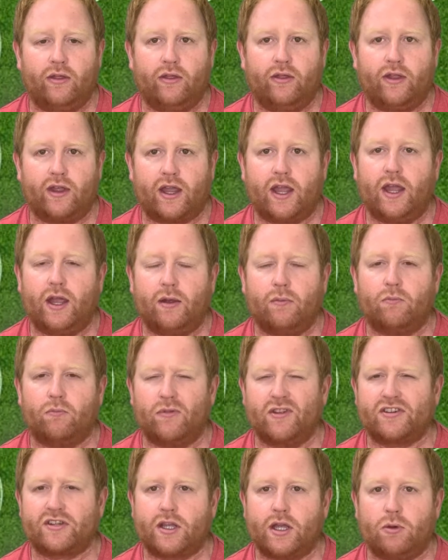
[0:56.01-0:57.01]

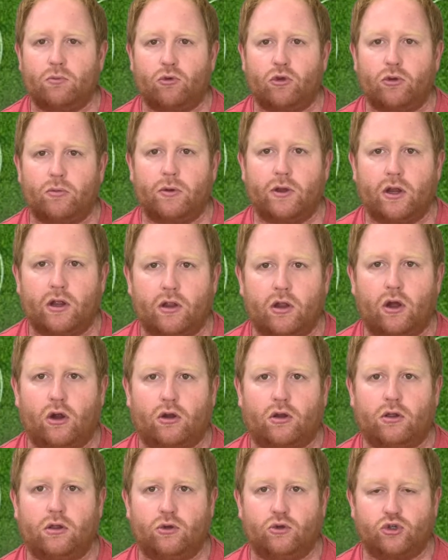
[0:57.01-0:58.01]
this game would have been a
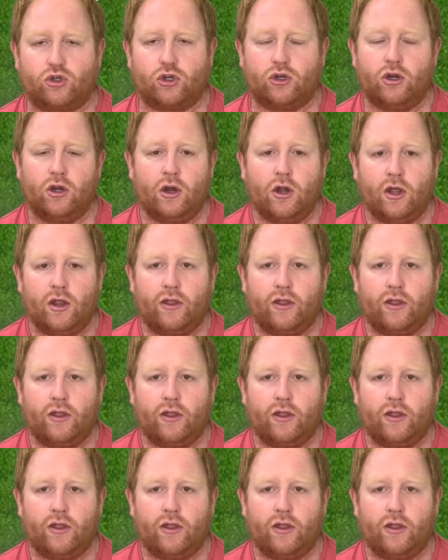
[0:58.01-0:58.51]
lot closer